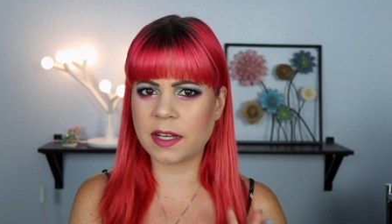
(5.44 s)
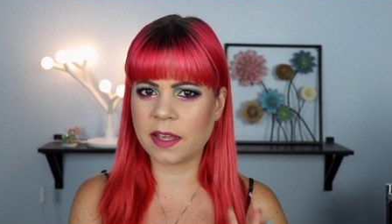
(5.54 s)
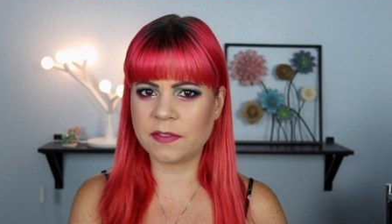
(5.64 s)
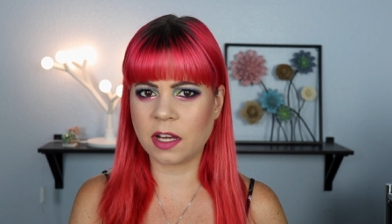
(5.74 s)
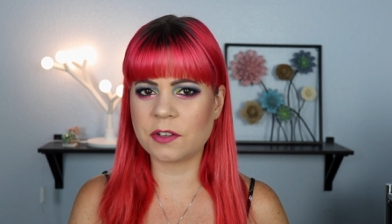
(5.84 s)
that
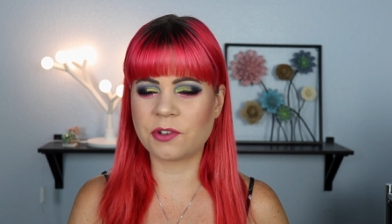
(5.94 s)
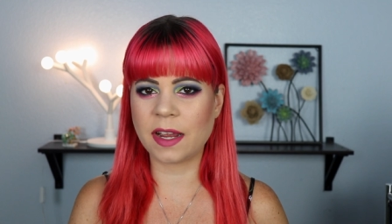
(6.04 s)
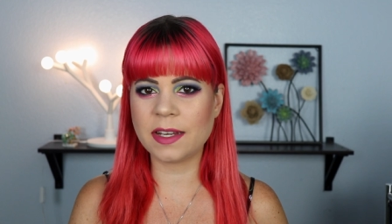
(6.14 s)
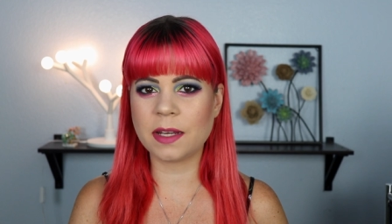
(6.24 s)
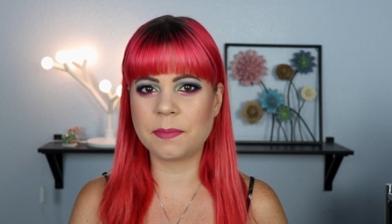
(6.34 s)
I have not
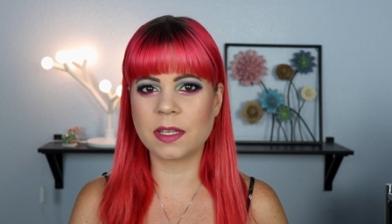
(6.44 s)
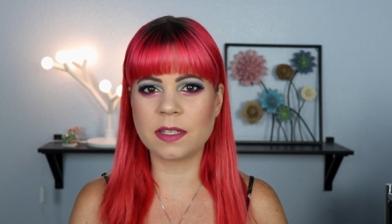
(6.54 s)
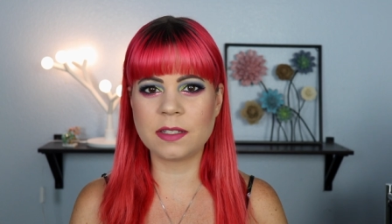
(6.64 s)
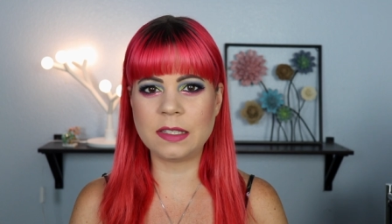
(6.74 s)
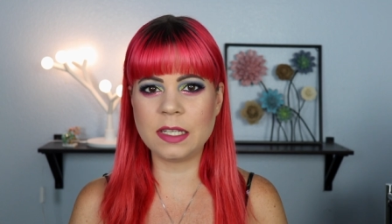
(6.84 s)
tried yet
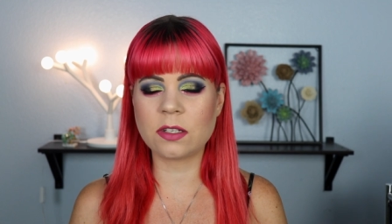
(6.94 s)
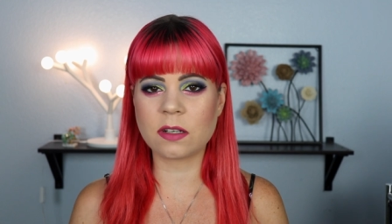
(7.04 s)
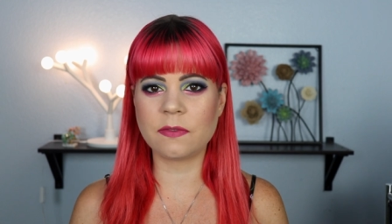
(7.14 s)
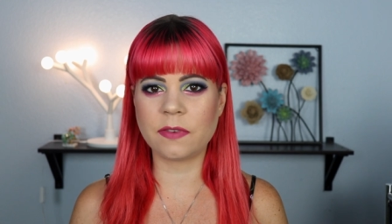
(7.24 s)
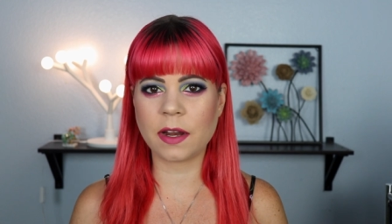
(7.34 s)
because these
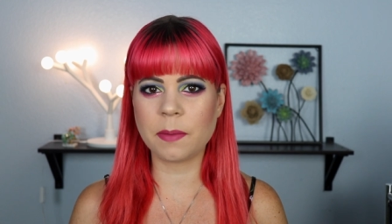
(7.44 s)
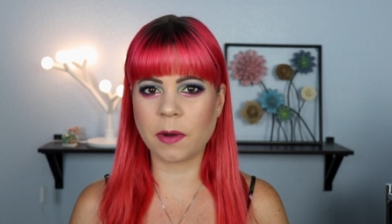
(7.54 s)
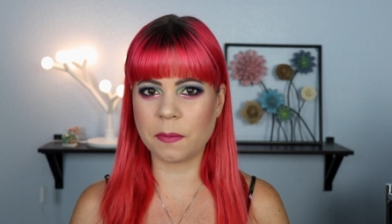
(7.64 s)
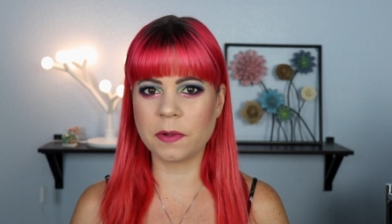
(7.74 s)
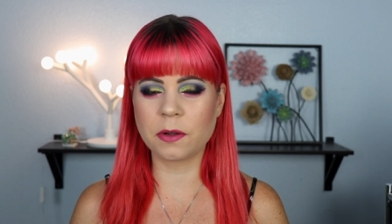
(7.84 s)
are very
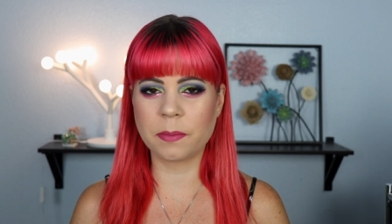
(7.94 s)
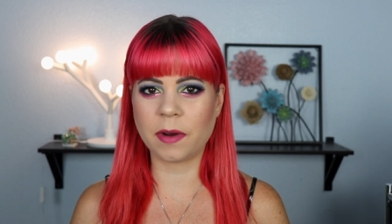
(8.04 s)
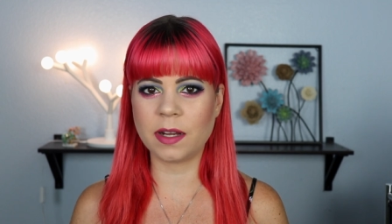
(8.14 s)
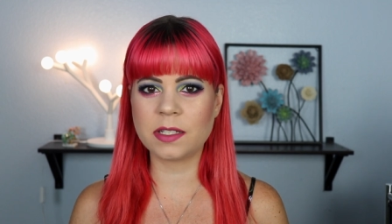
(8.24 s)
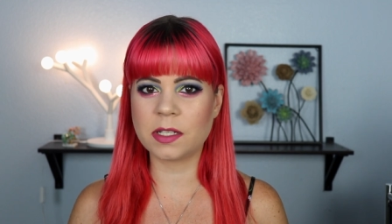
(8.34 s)
popular
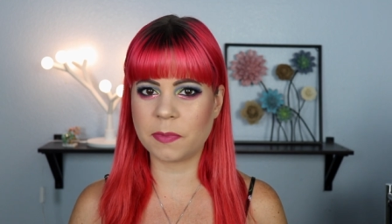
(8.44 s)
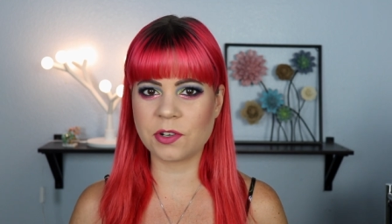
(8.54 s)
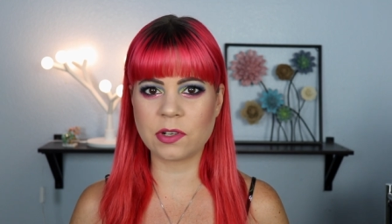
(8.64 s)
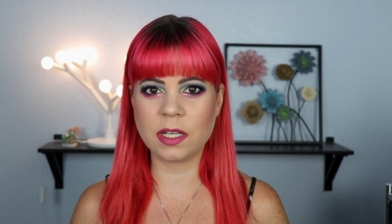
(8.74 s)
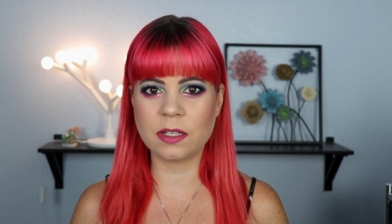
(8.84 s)
brands,
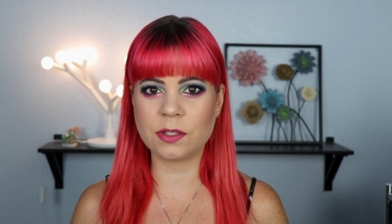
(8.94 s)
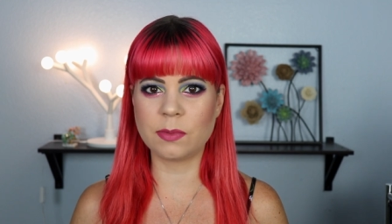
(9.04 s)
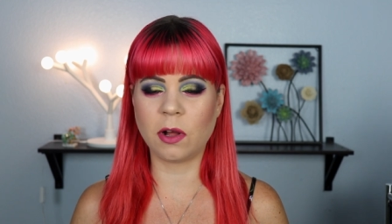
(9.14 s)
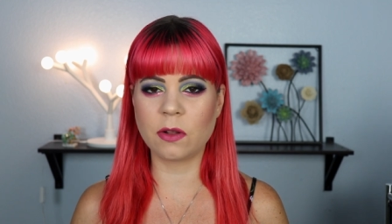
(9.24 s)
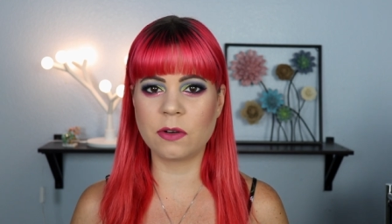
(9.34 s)
especially in the
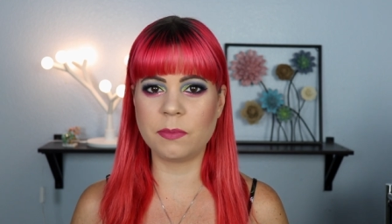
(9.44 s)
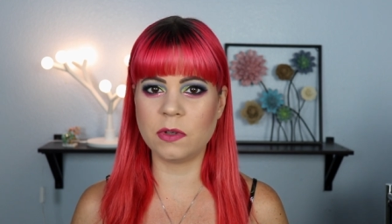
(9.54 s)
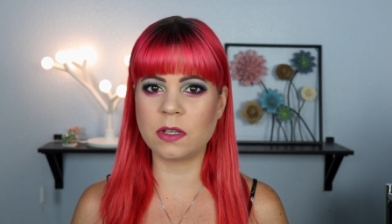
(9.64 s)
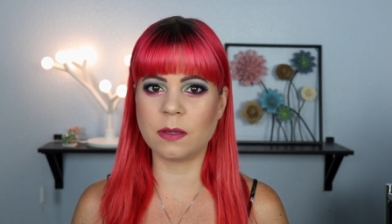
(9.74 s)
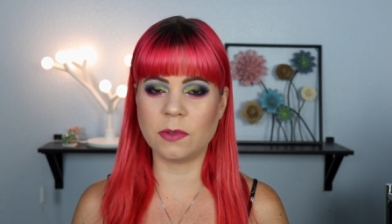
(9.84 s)
smaller
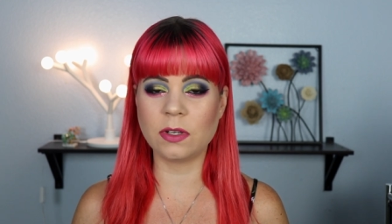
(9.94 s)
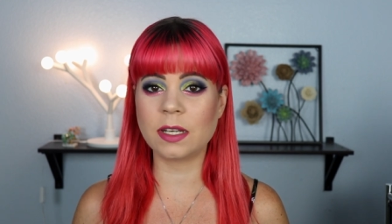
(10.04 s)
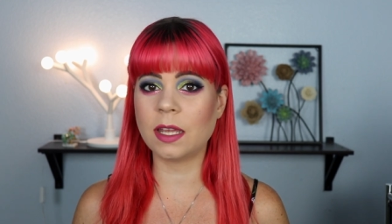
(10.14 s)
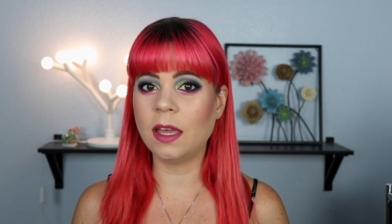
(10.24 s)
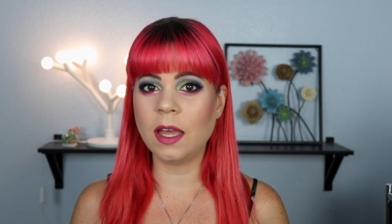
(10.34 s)
beauty
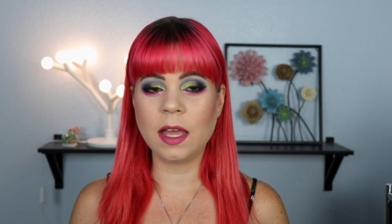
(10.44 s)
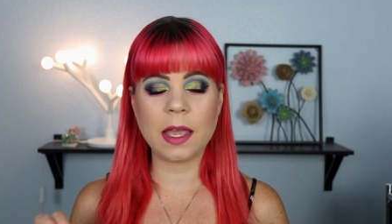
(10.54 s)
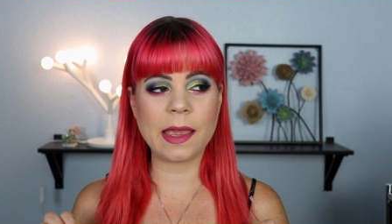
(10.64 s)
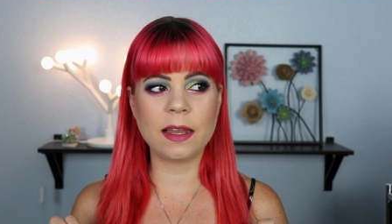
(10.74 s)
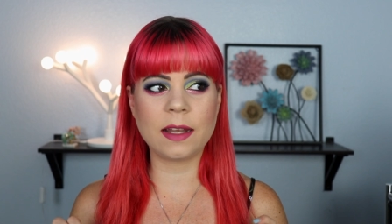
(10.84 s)
community.
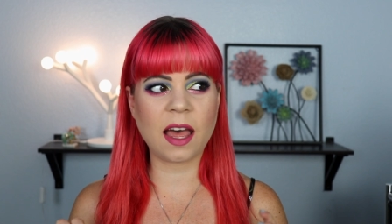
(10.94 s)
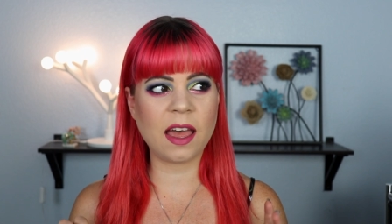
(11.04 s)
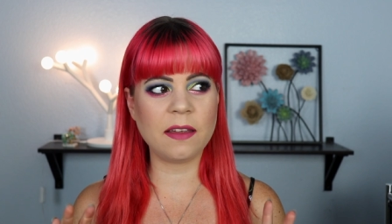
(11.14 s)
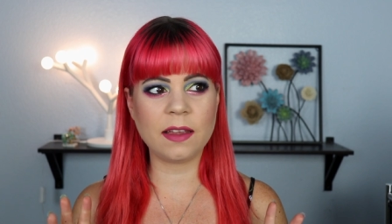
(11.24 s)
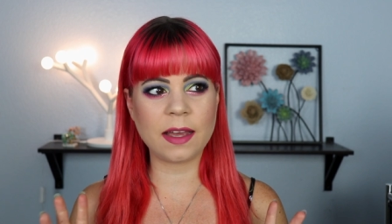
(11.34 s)
And
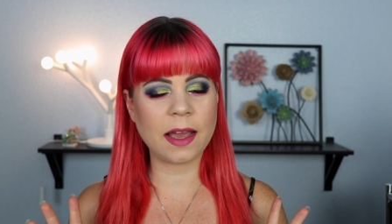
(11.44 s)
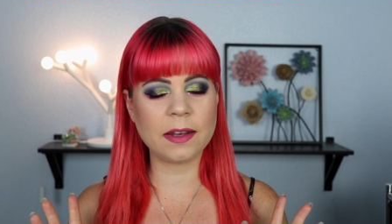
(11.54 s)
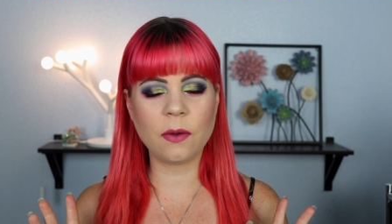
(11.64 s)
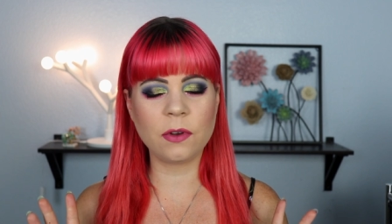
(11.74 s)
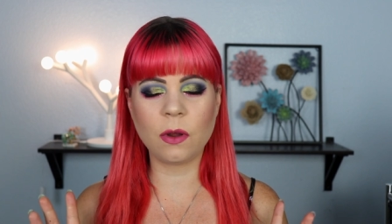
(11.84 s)
I,
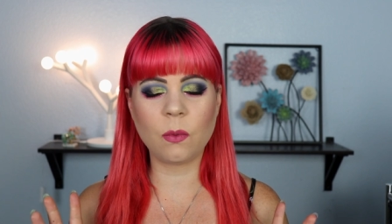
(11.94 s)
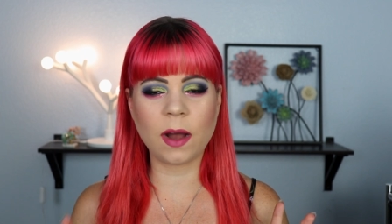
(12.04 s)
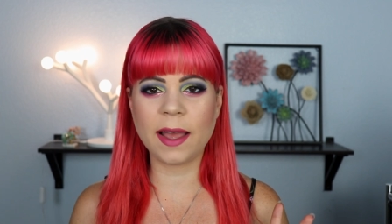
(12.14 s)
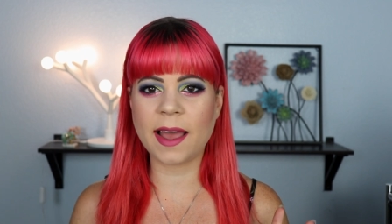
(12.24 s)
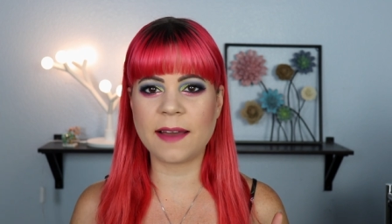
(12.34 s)
I don't know
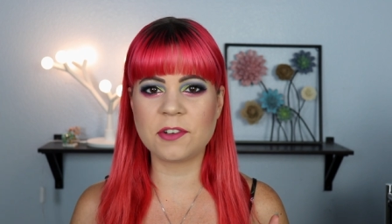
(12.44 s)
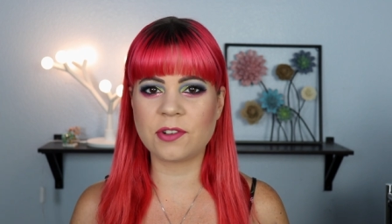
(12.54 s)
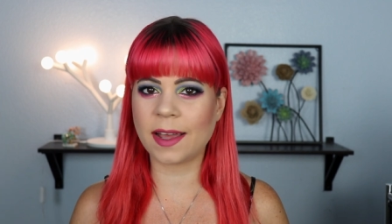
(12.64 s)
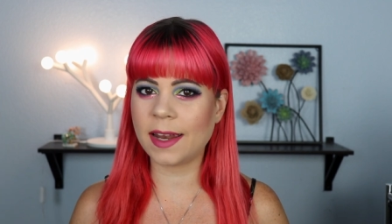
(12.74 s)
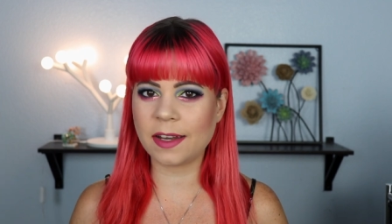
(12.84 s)
why I
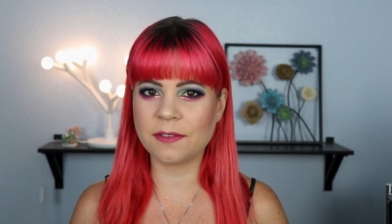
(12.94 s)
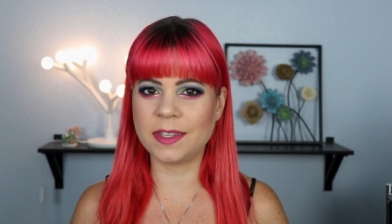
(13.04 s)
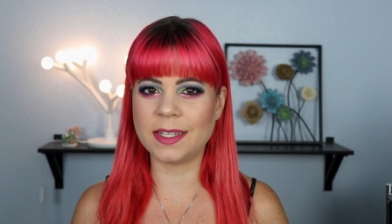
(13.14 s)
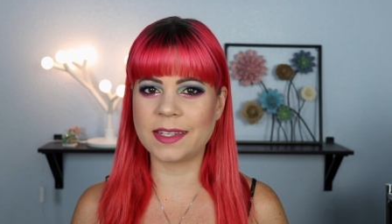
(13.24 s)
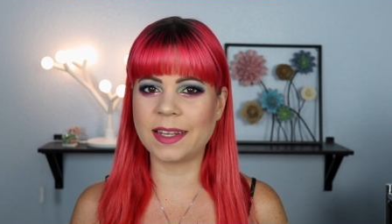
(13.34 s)
haven't tried any
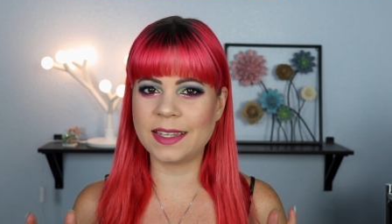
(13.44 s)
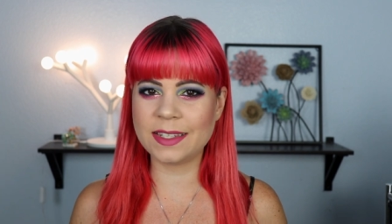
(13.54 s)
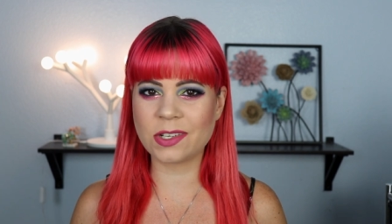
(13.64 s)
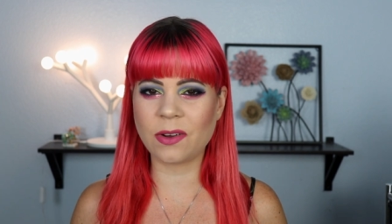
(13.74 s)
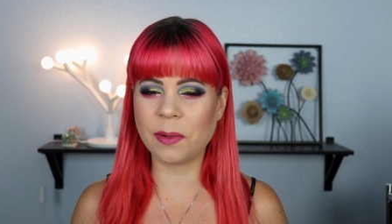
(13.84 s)
of these. And
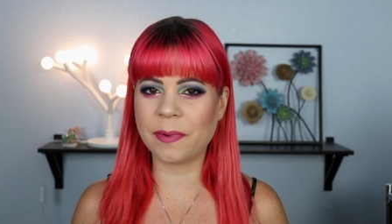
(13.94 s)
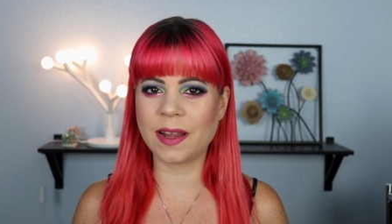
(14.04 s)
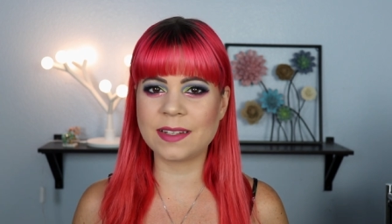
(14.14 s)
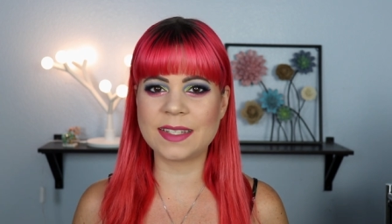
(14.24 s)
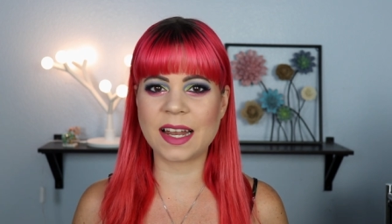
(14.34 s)
these are all
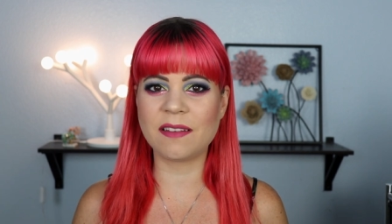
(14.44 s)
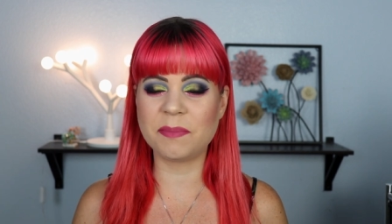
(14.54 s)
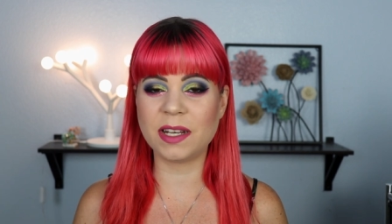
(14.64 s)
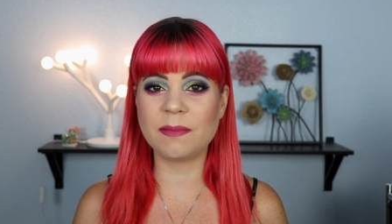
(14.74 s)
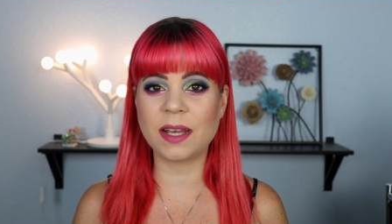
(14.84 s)
brands that
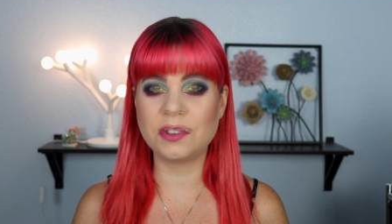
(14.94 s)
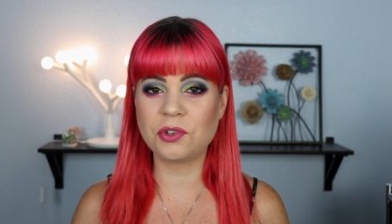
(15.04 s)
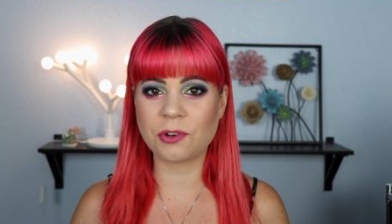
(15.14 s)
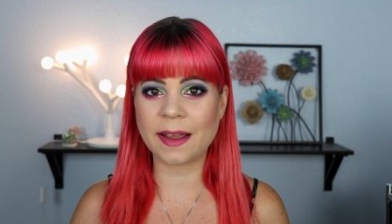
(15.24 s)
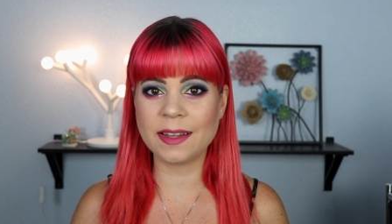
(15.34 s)
have been on my
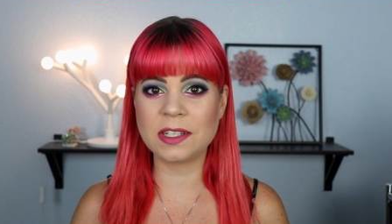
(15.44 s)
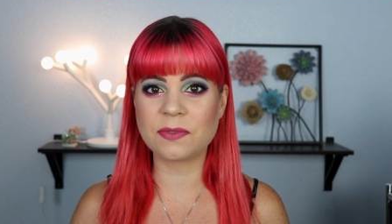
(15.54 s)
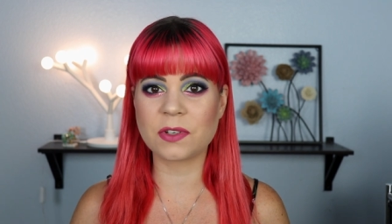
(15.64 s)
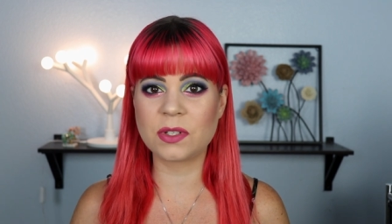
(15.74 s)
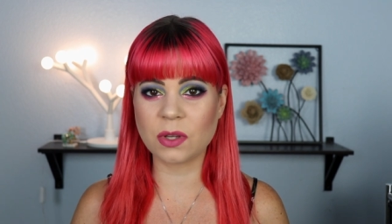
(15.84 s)
to try
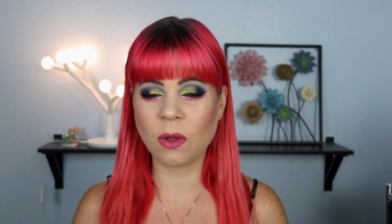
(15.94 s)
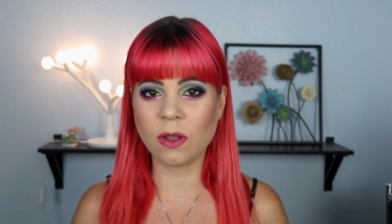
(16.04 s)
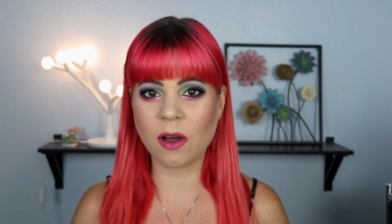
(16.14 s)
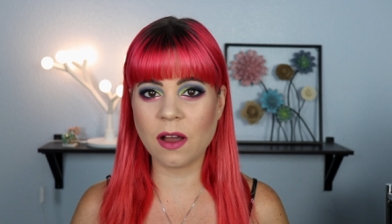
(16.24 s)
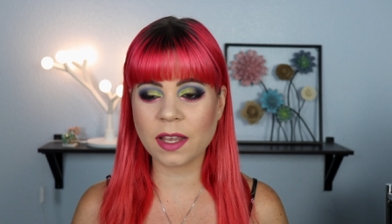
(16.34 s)
list for so
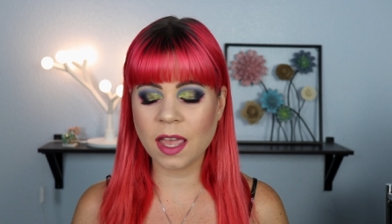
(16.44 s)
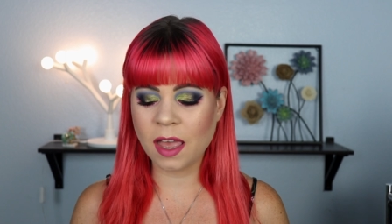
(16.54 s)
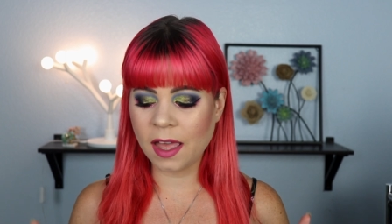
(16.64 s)
long.